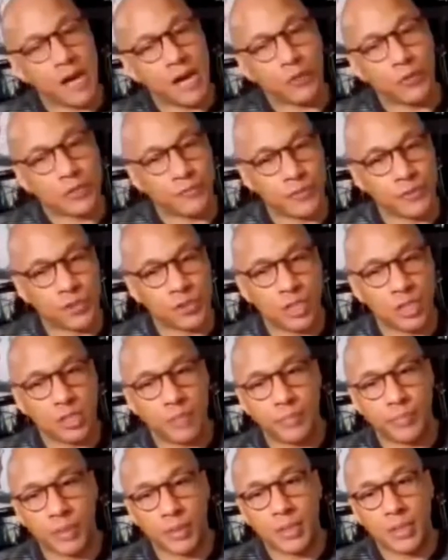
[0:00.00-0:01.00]
Southwest
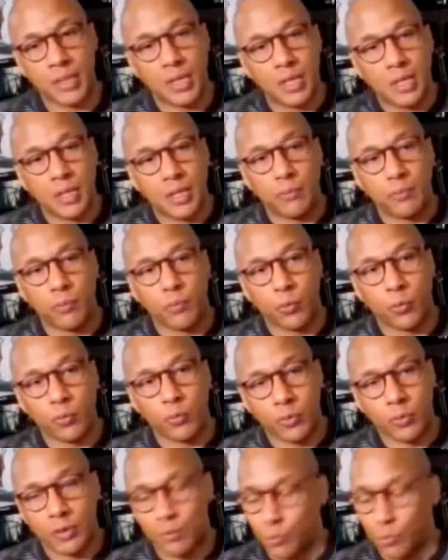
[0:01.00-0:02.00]
Virginia, but
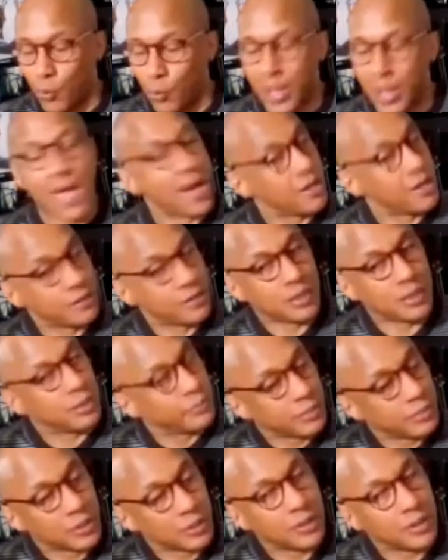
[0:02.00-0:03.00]
way out
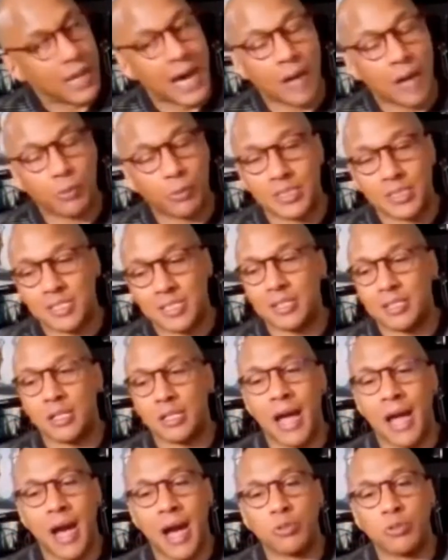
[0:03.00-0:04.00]
there. But I
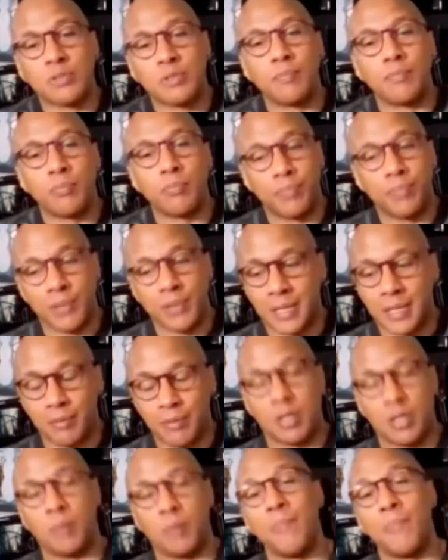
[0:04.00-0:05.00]
was
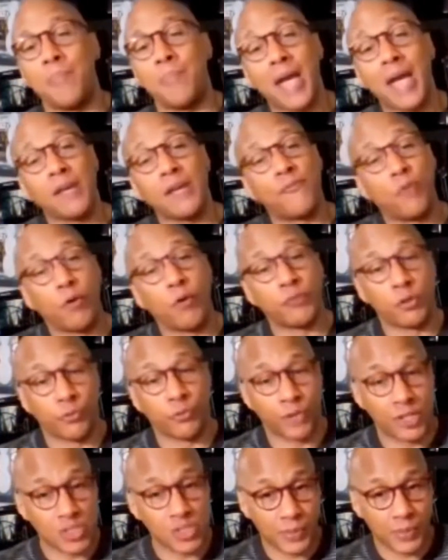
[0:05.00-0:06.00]
coming back and forth to
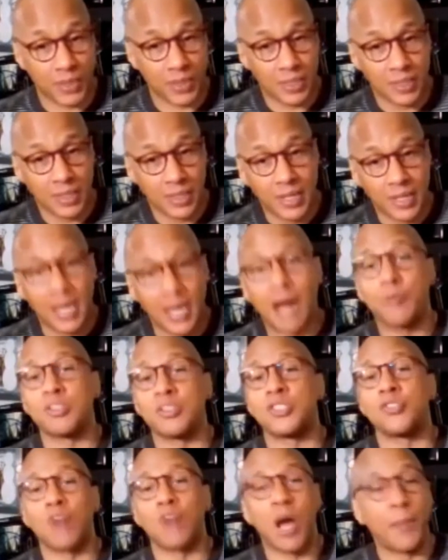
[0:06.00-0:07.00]
Richmond. I
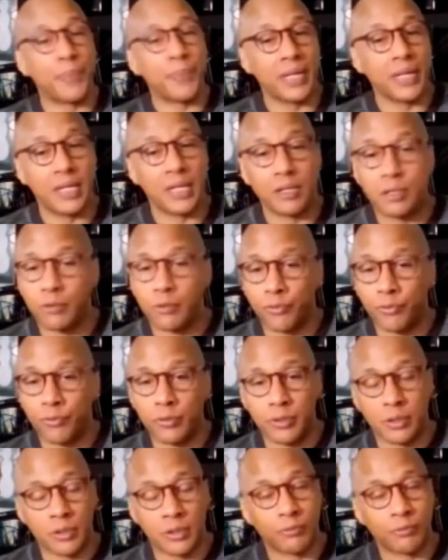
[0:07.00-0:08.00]
was dropping in
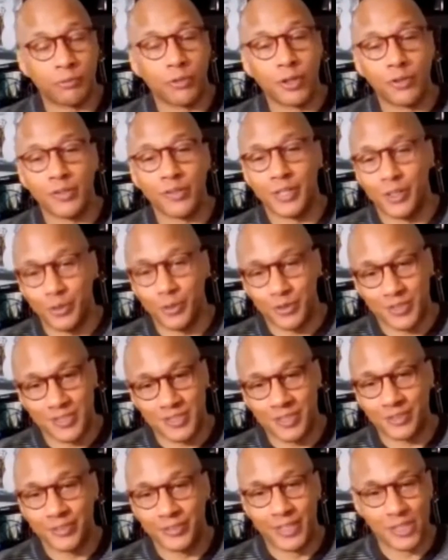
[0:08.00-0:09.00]
the
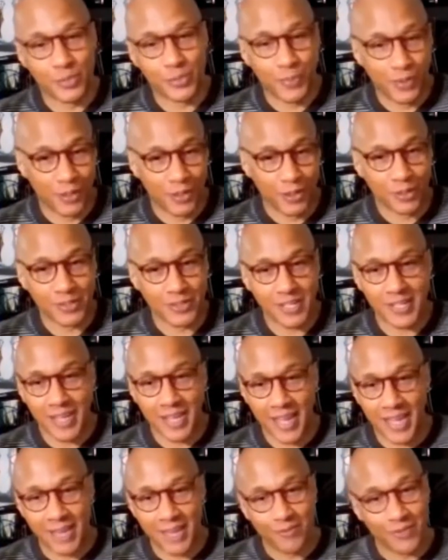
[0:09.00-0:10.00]
Roanoke's, the Lynchburgs, the
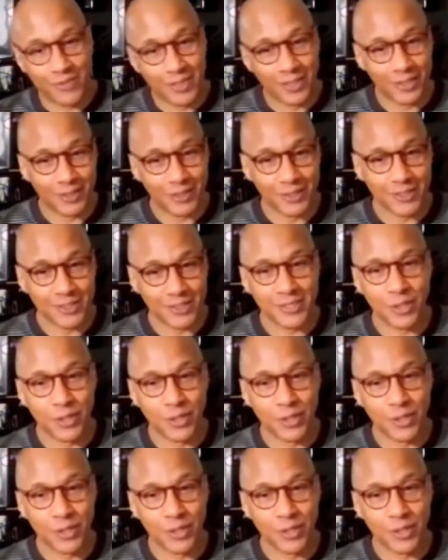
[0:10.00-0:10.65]
Danvilles.